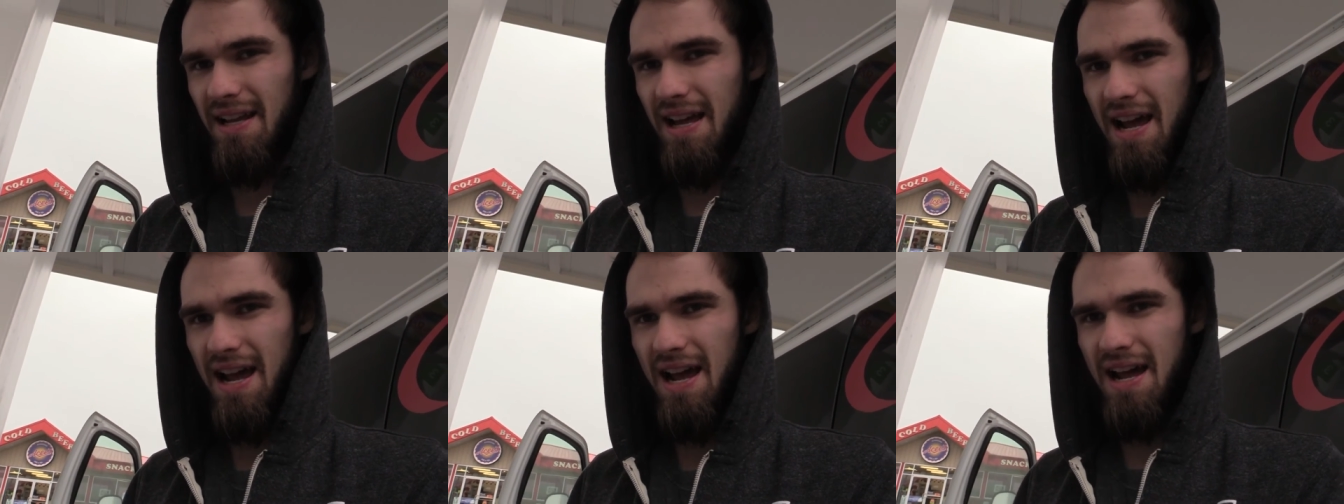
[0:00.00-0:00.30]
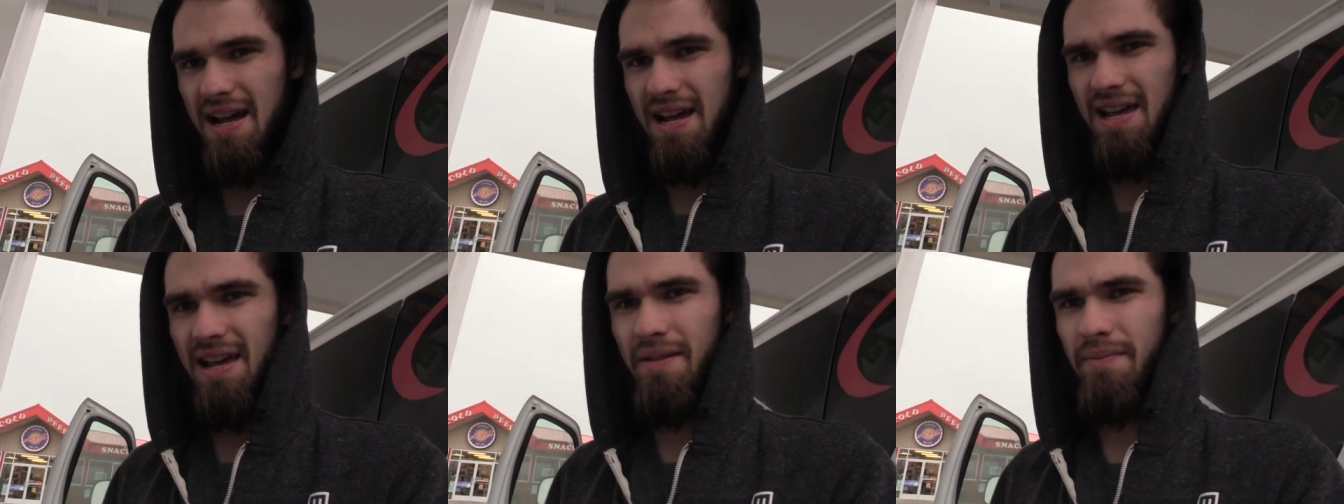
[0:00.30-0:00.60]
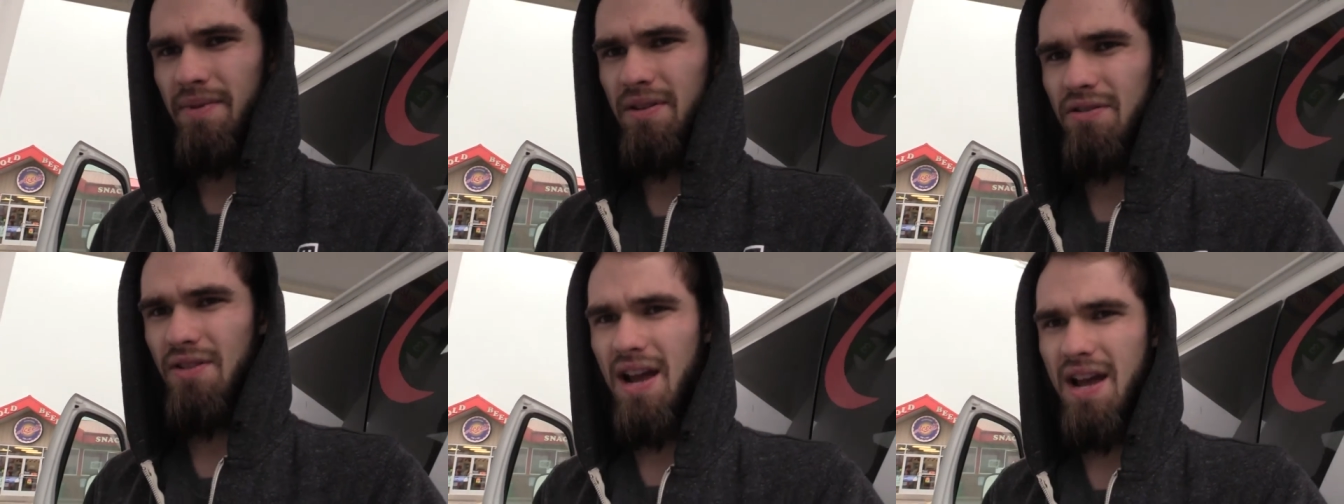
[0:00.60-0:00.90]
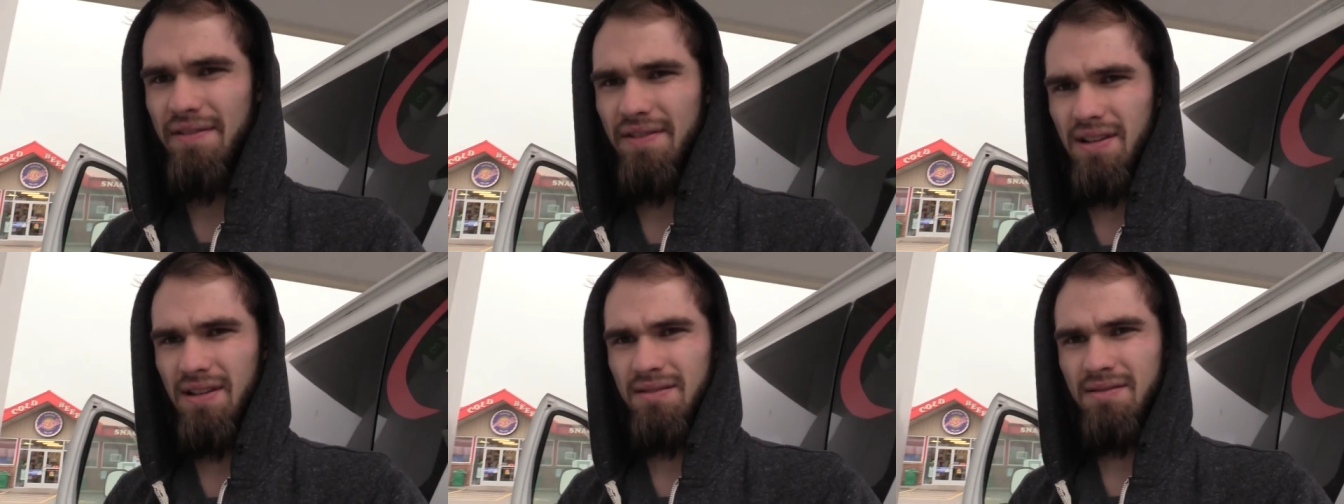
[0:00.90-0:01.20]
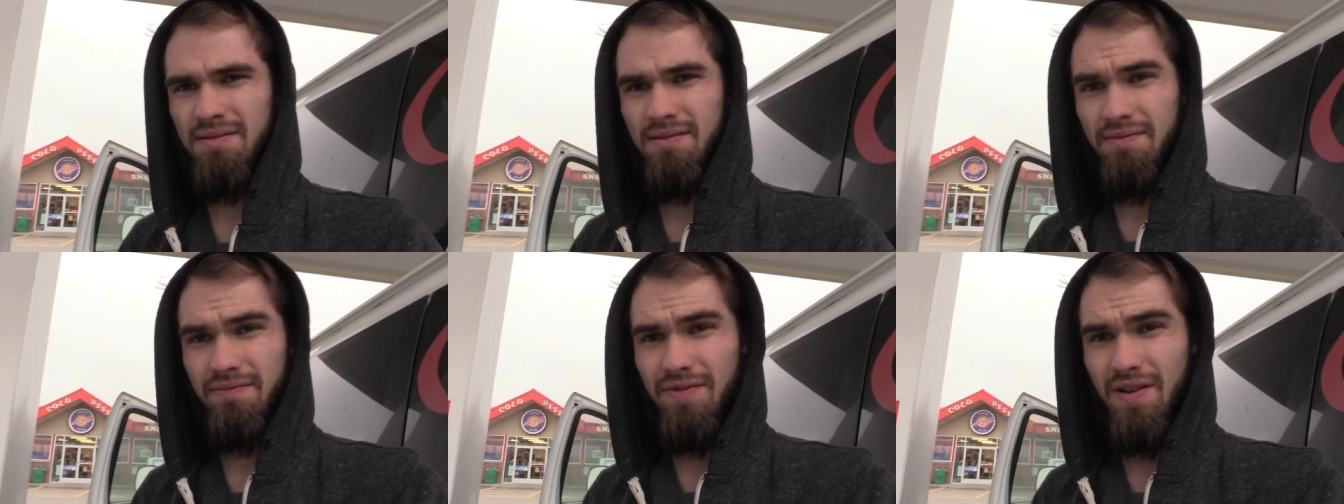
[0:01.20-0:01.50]
I have been driving
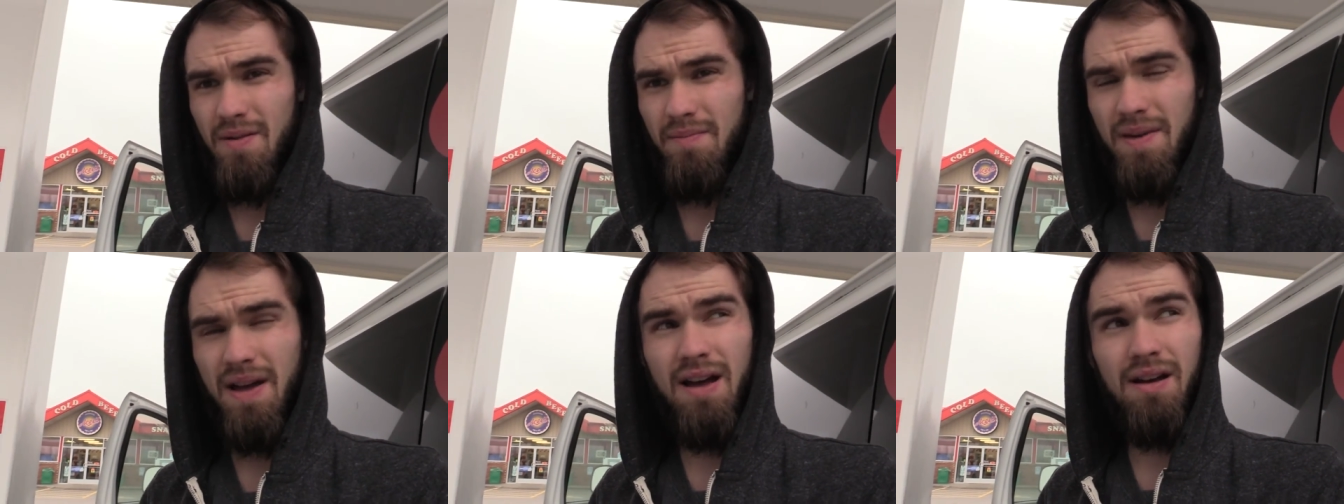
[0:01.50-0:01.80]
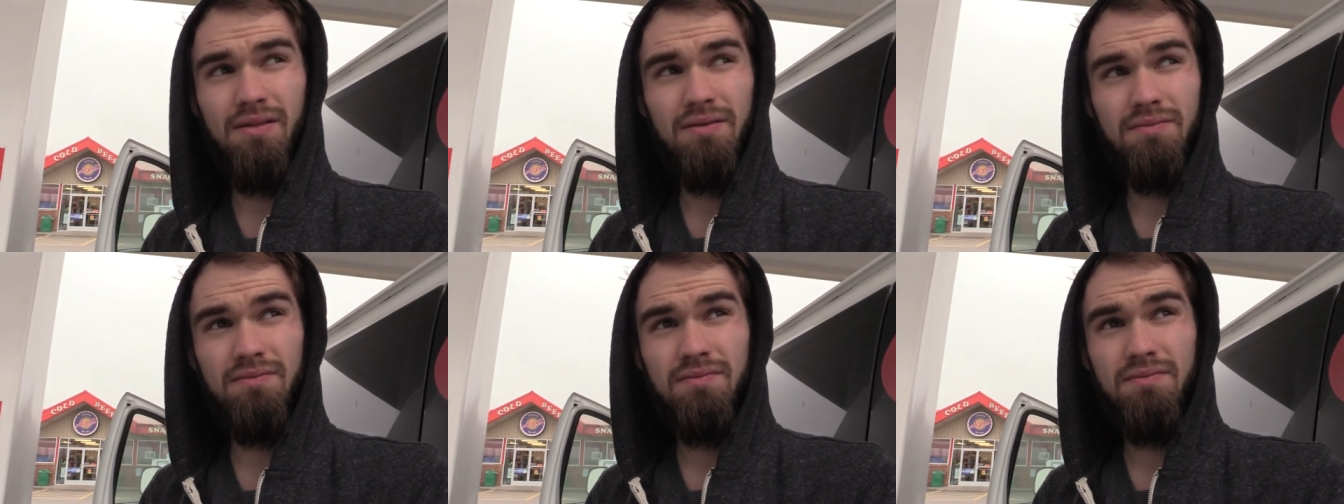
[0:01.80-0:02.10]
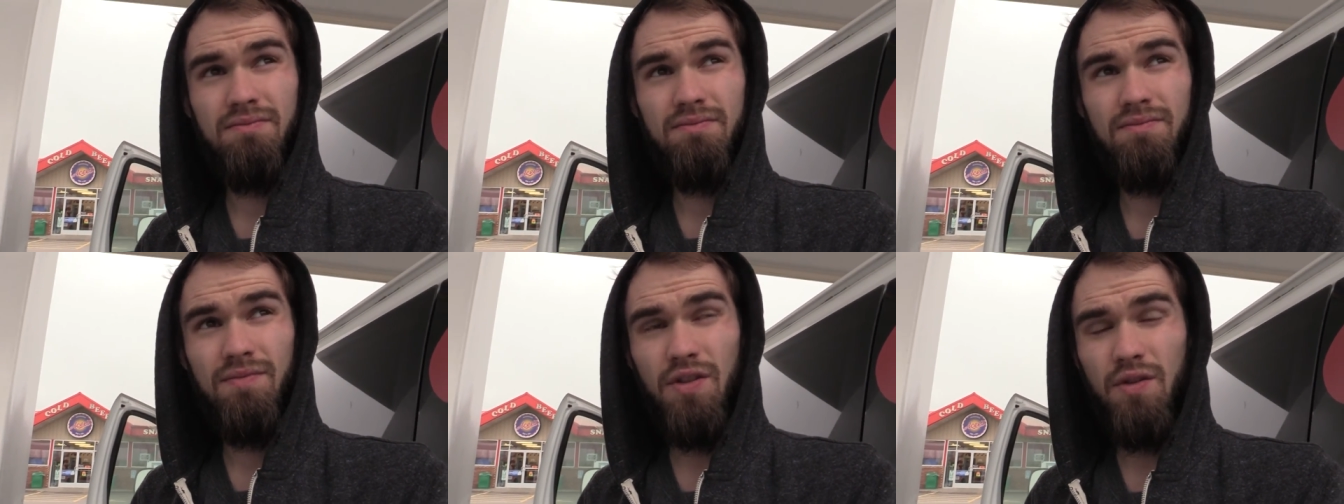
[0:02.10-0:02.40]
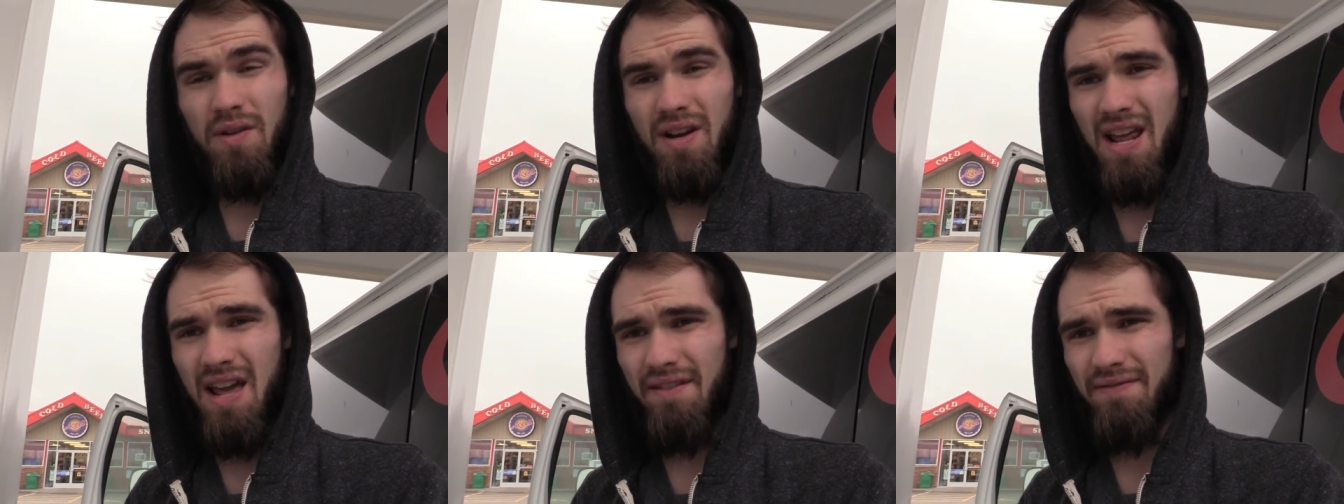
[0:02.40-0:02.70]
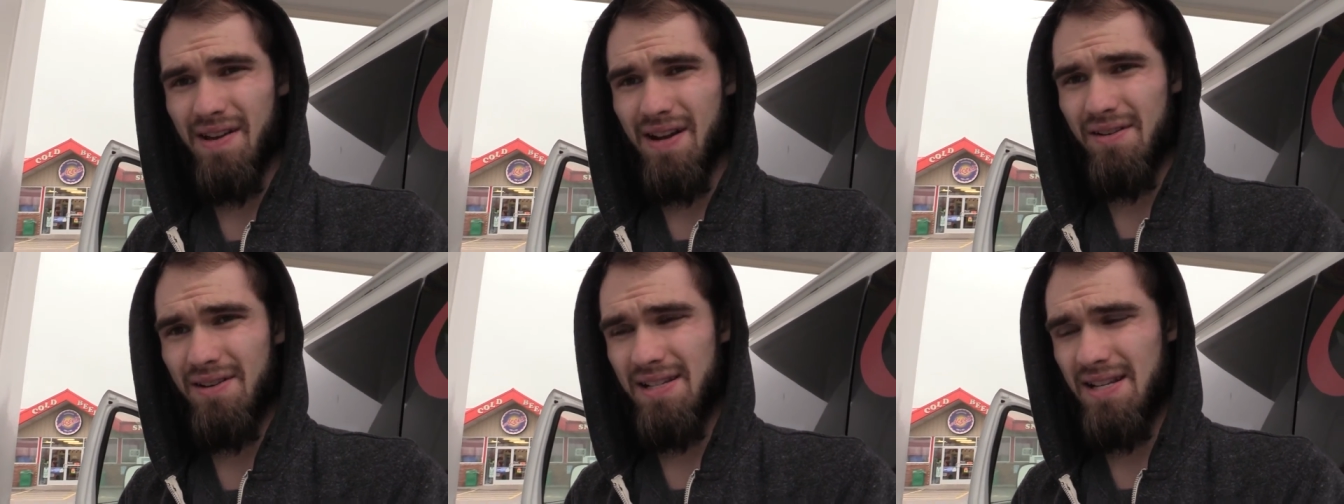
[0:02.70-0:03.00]
for about three and a half
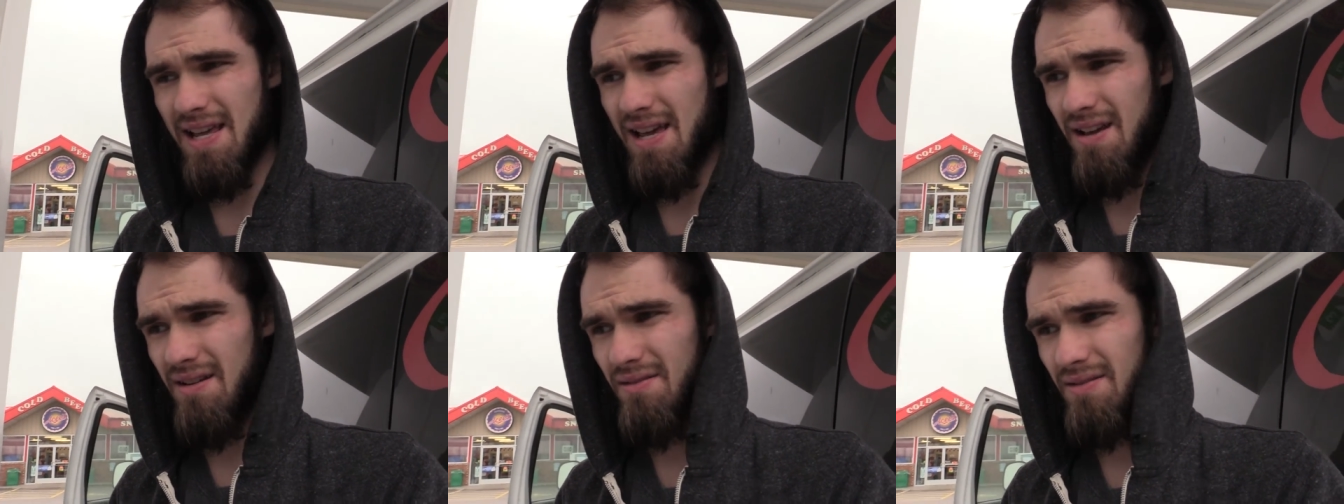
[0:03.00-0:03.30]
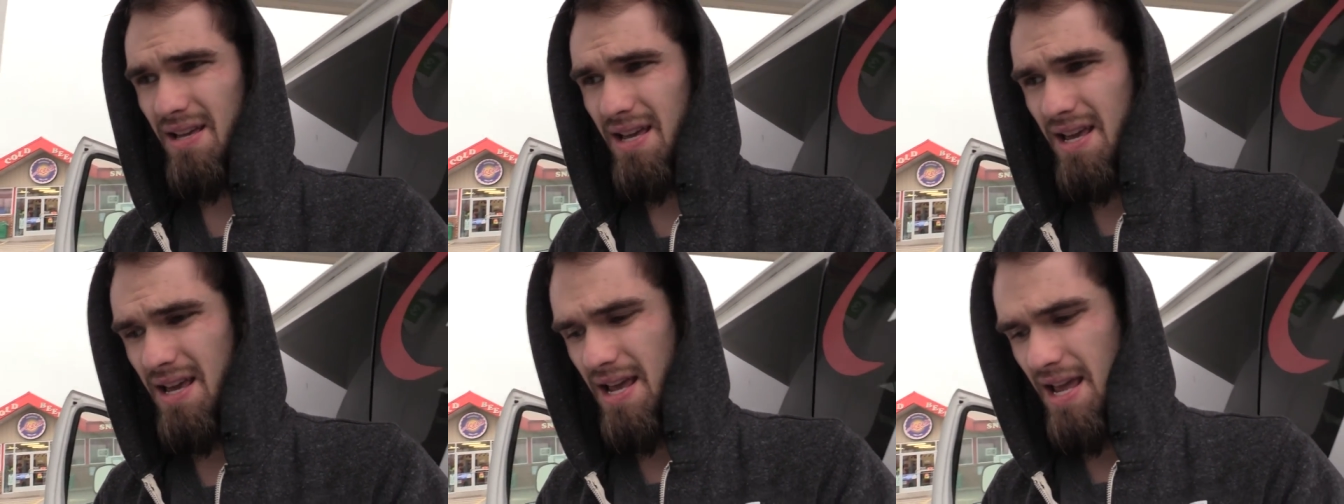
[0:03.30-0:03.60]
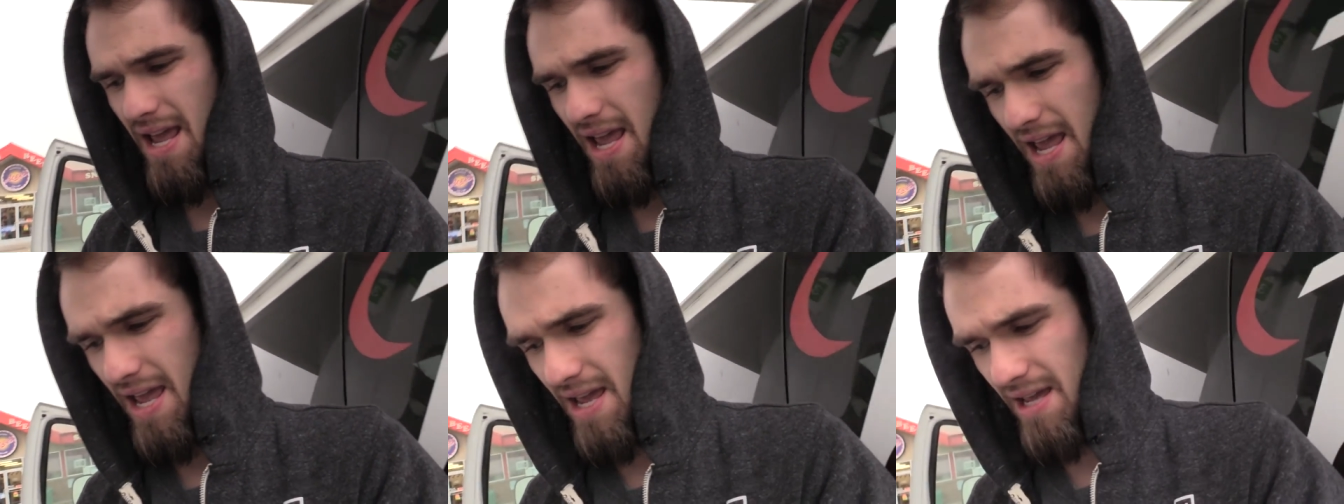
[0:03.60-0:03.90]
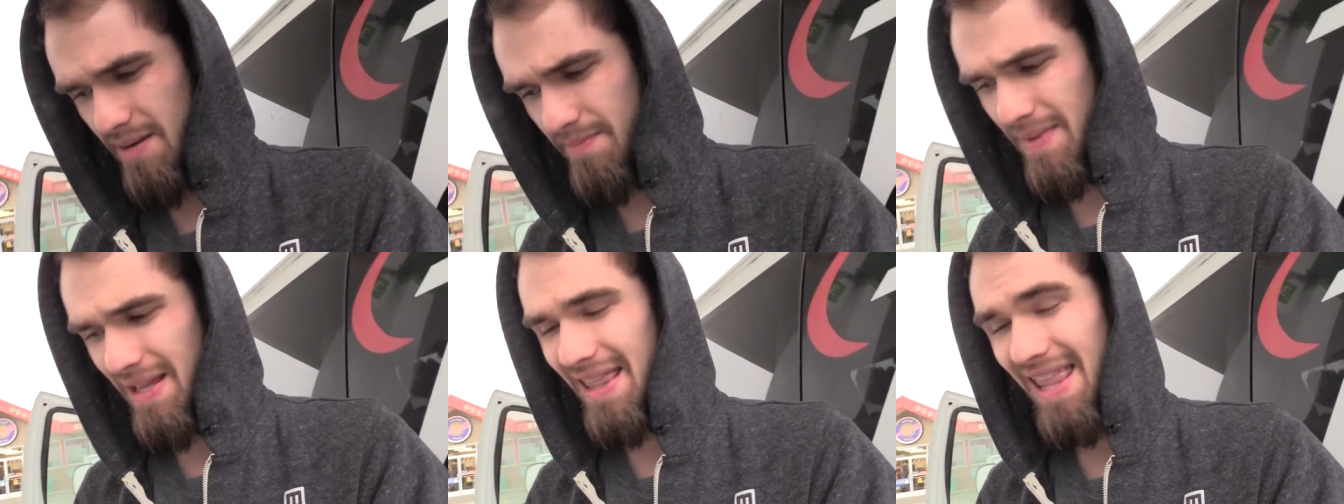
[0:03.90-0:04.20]
hours now and my